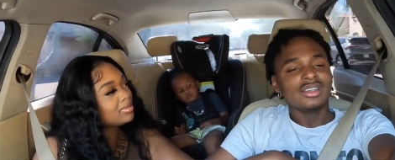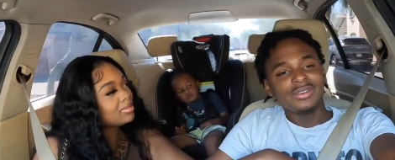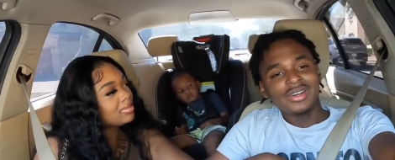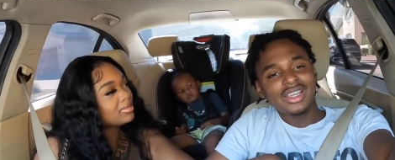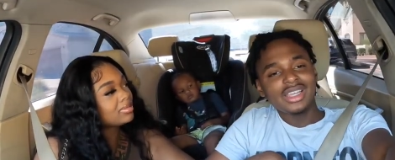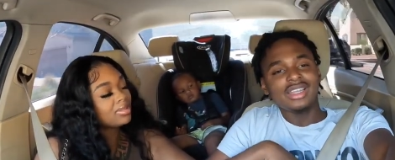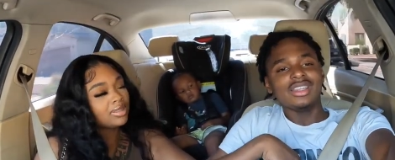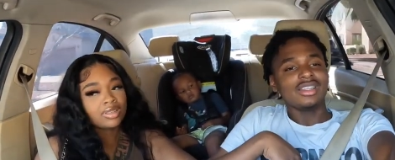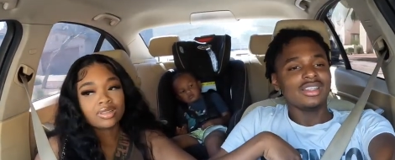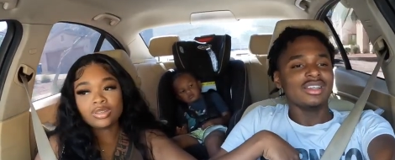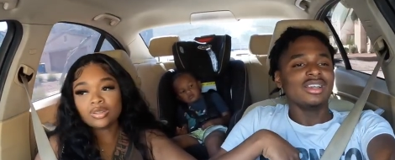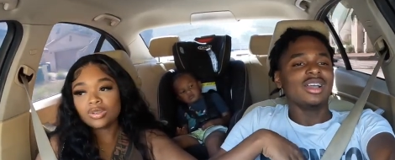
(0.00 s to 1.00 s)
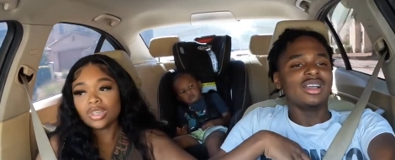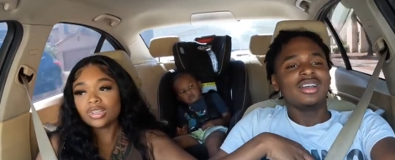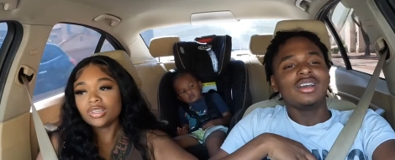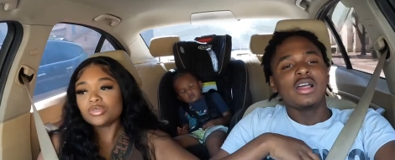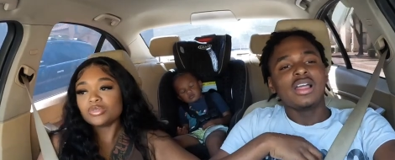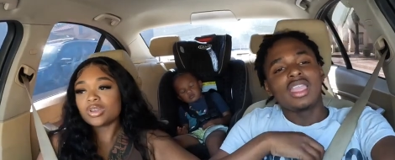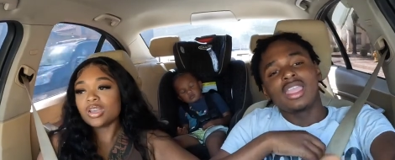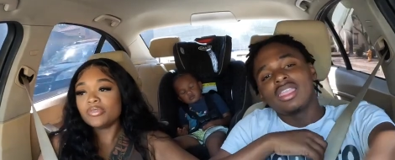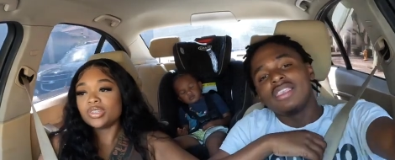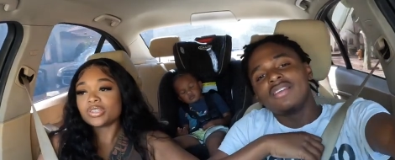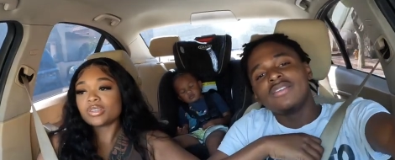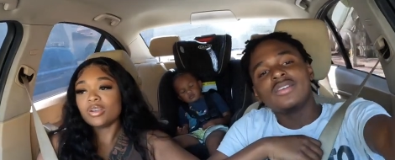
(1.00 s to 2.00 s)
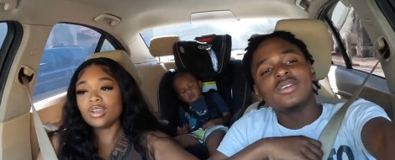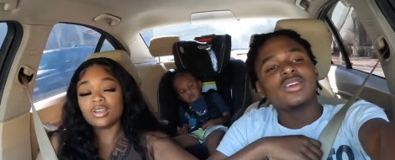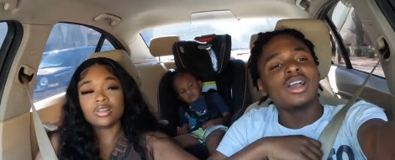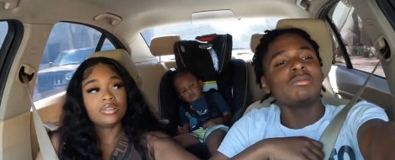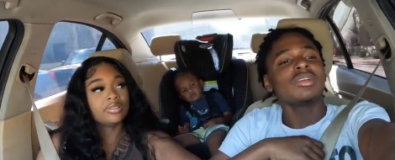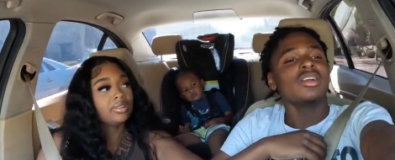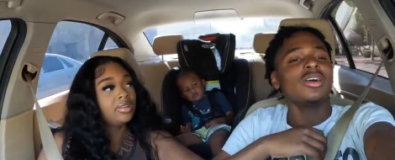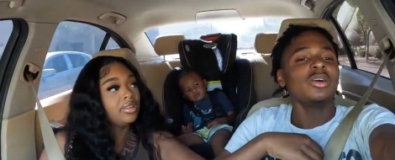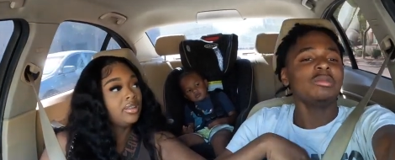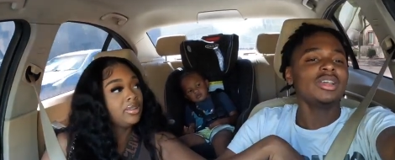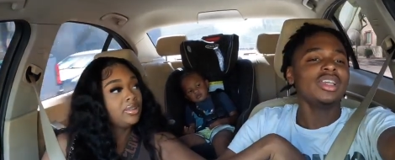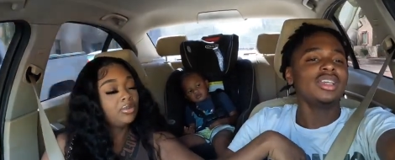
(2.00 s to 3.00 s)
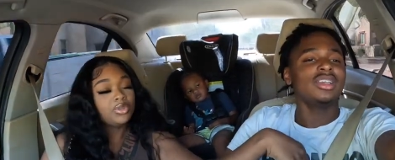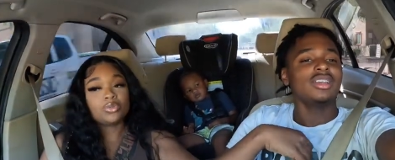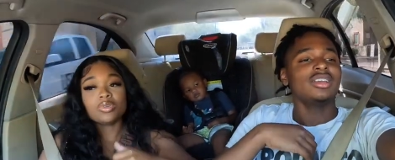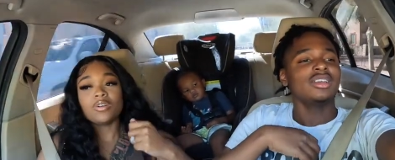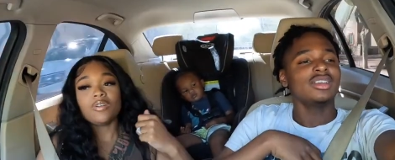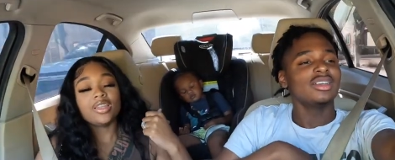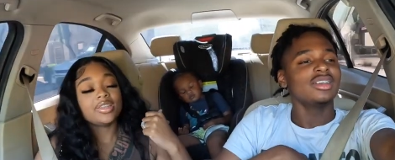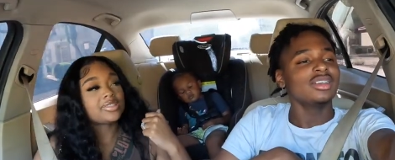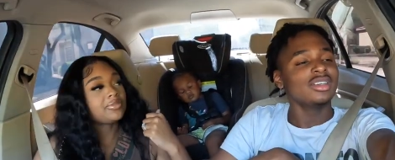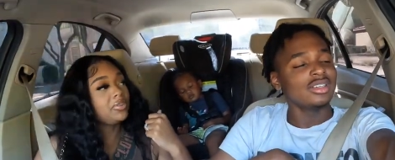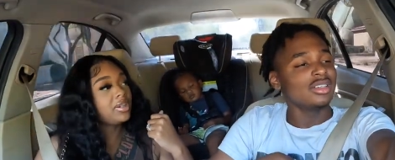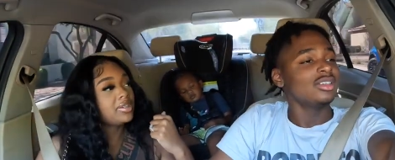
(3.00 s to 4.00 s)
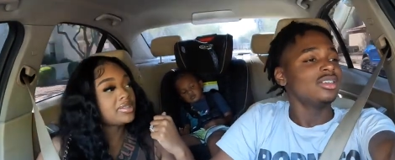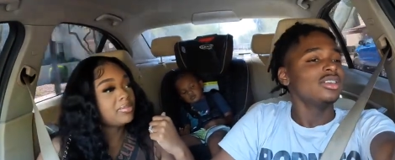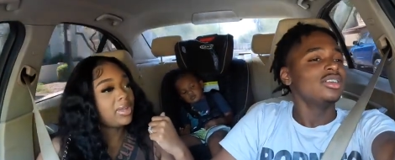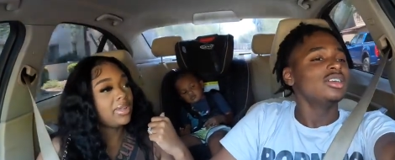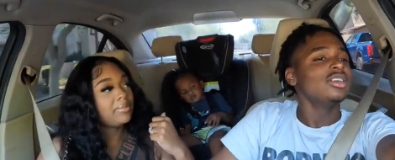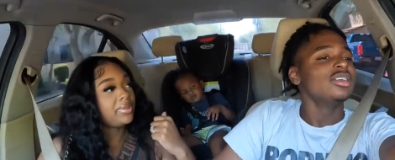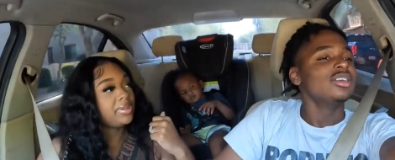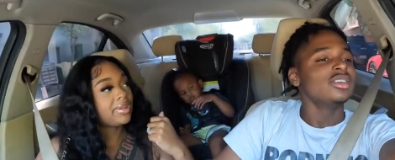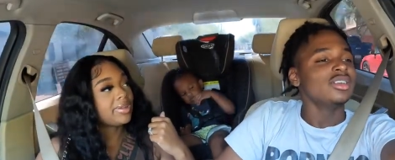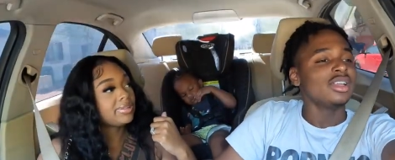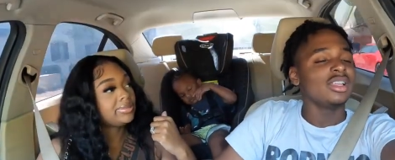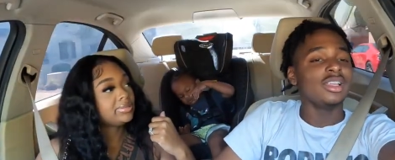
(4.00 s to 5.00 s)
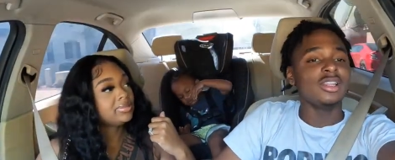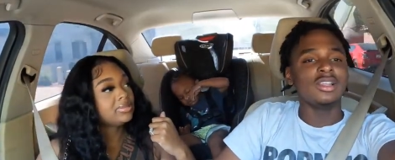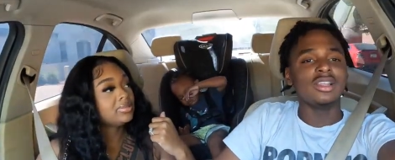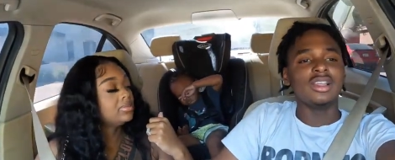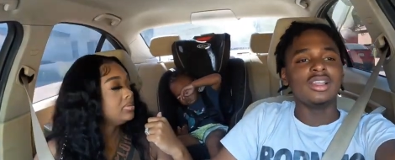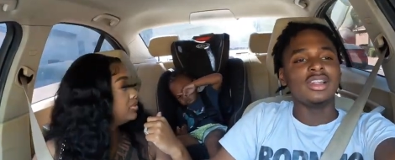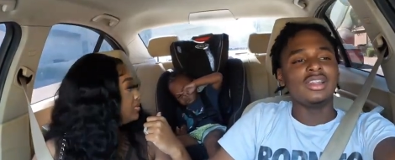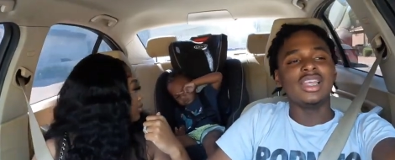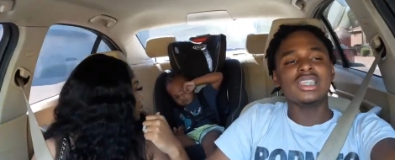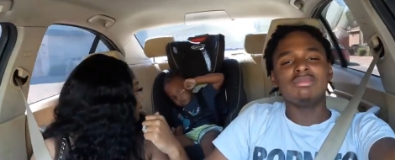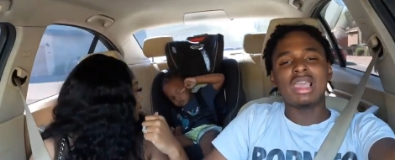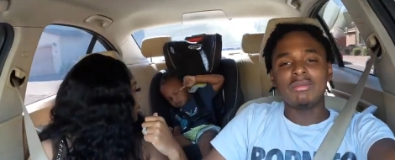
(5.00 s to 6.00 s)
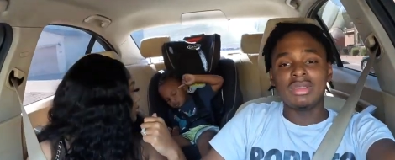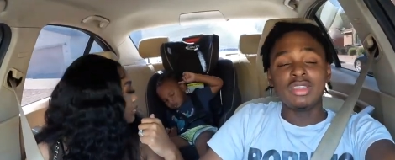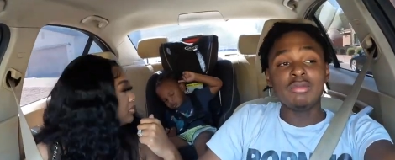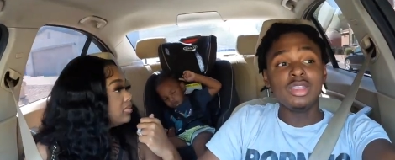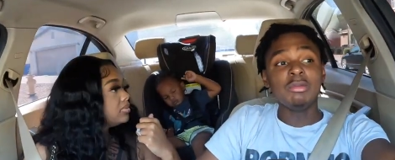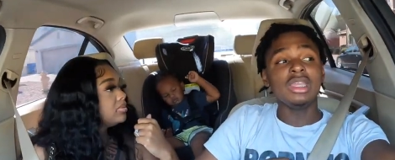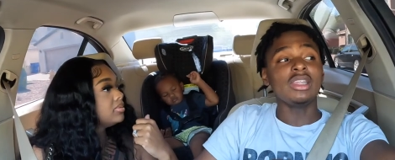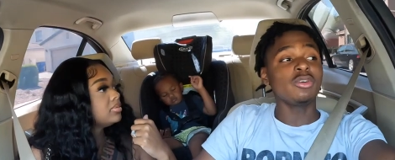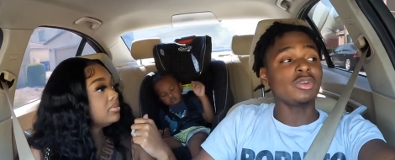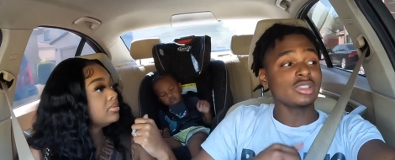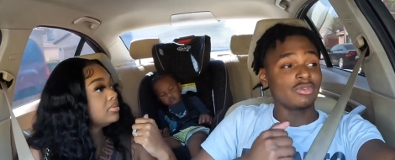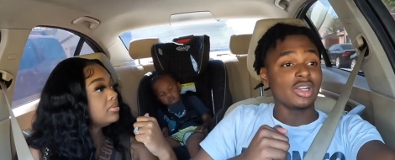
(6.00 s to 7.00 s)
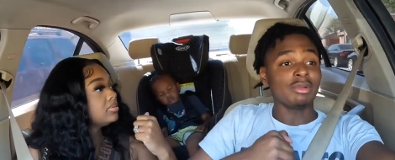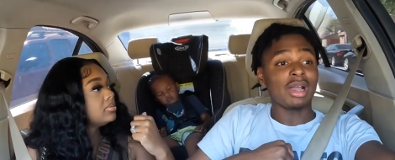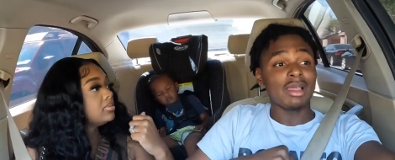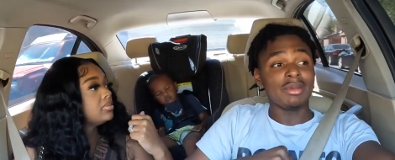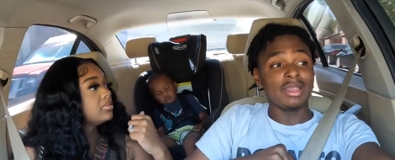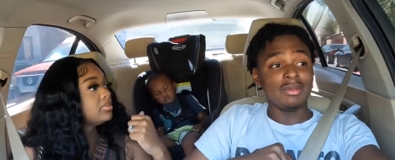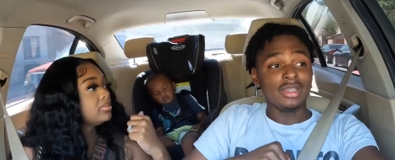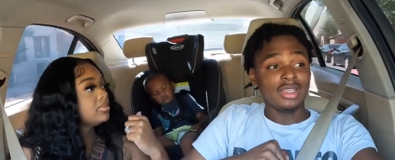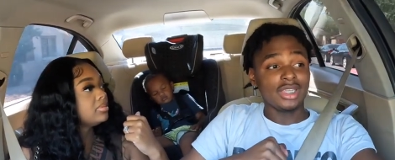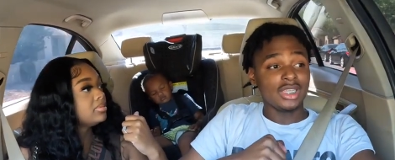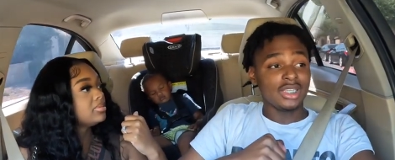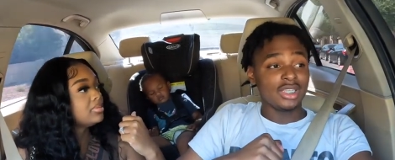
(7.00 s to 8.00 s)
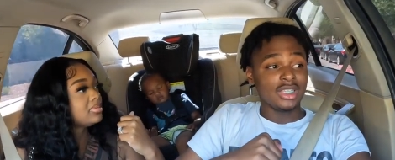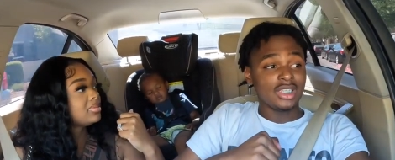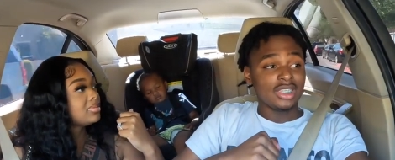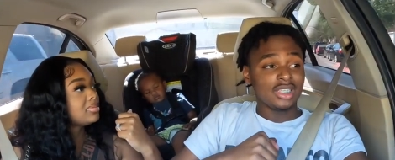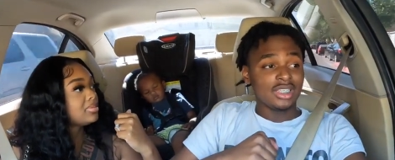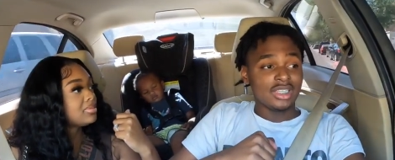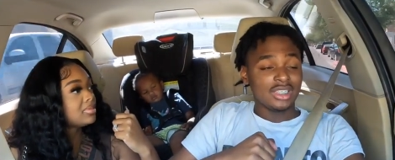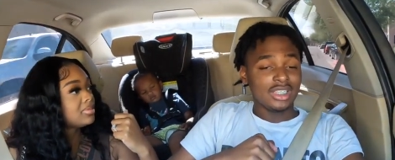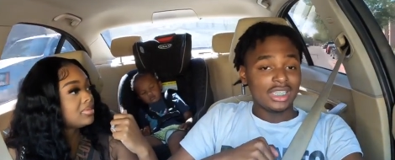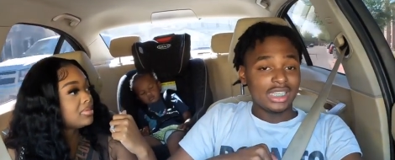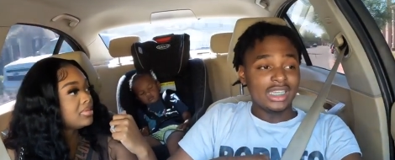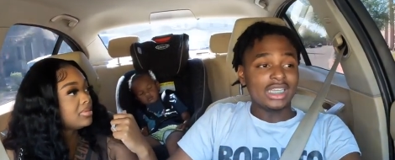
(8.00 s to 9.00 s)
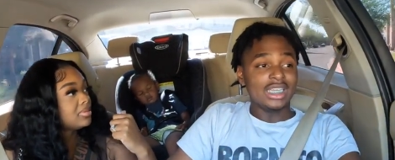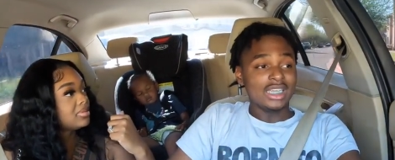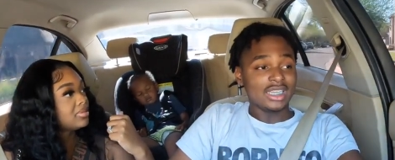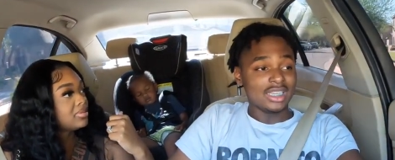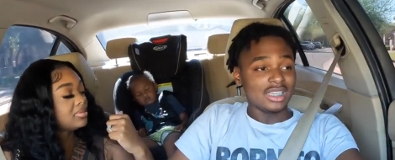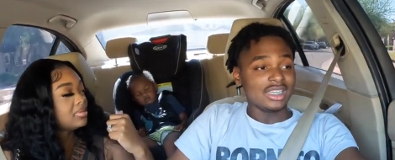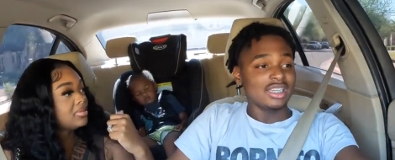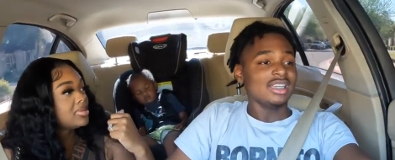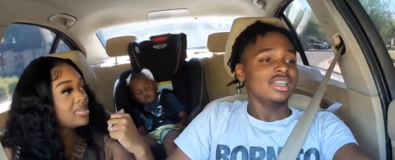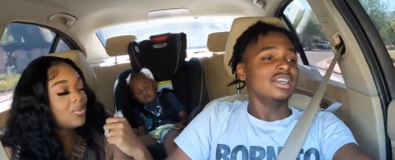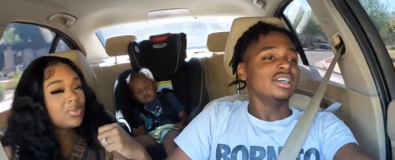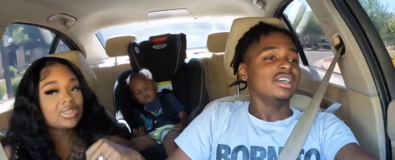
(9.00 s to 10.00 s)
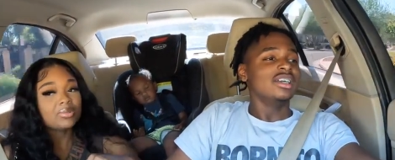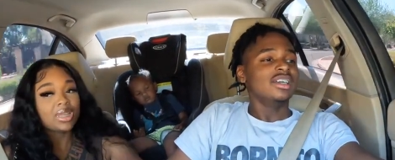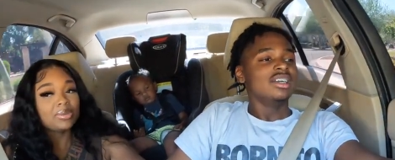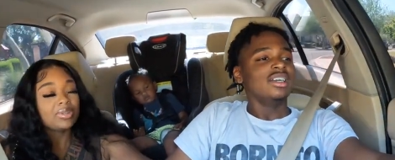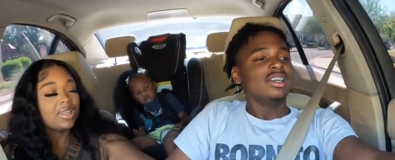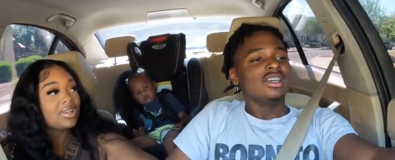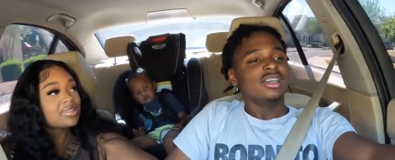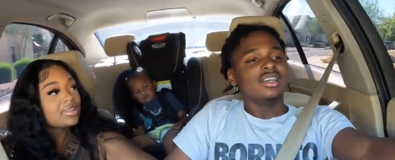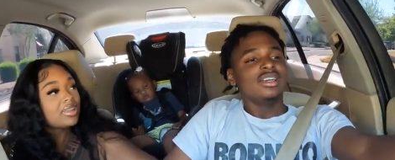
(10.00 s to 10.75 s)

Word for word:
Speaker 1: What? You lucky you driving this car. I'm a grown man. You doing all this in front of this baby.
Speaker 2: This baby? You mean you mean doing it in front of my baby? Yeah.
Speaker 1: So what's the baby last